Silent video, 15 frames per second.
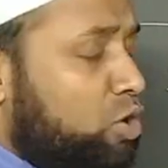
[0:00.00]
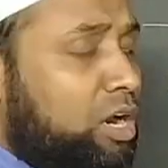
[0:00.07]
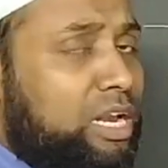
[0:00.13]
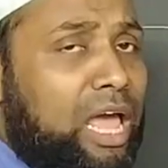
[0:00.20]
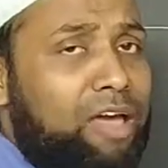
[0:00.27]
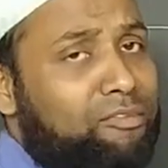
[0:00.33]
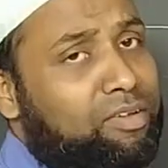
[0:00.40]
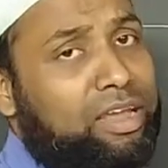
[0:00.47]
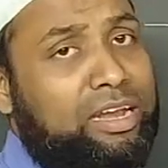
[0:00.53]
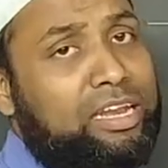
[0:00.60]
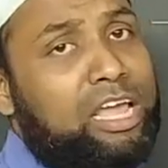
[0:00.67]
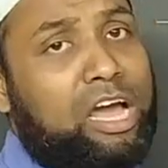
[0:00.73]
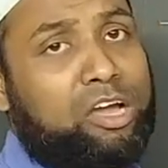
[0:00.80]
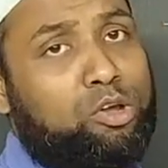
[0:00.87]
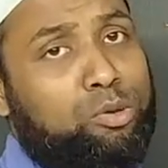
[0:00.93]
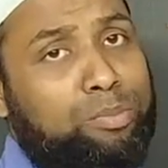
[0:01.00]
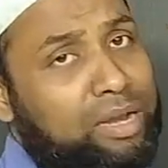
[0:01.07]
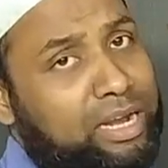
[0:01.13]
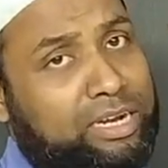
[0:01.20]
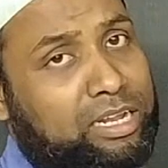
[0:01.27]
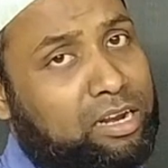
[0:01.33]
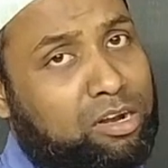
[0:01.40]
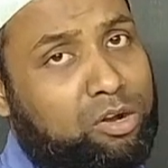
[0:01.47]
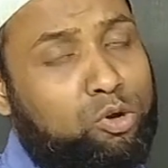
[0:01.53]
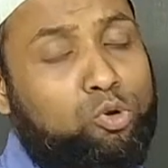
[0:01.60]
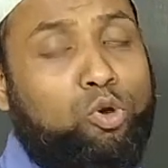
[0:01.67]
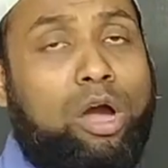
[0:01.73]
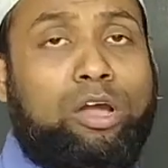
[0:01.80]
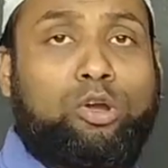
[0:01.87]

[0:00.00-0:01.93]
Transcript: do not have any accumulator to